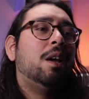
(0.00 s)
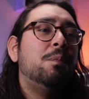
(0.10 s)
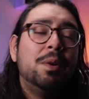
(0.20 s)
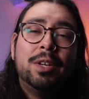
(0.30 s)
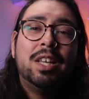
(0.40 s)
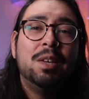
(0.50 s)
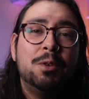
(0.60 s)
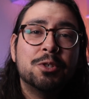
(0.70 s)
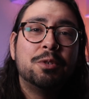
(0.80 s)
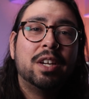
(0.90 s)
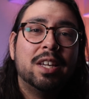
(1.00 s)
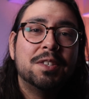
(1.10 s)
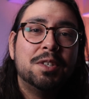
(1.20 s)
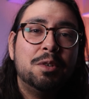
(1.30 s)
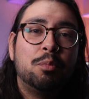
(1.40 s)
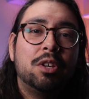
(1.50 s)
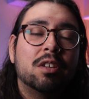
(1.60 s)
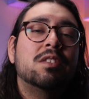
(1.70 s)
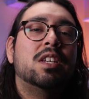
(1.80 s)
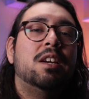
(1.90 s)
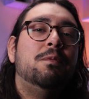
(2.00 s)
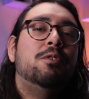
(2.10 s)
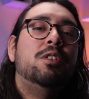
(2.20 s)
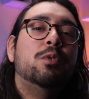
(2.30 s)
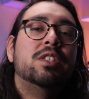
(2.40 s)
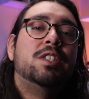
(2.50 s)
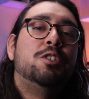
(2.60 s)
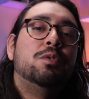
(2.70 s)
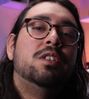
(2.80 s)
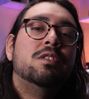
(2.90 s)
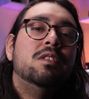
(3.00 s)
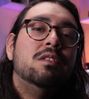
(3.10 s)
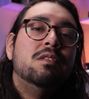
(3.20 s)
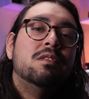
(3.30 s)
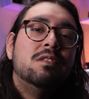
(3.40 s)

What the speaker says: I'm never going to give you a straight answer because everyone's situation is,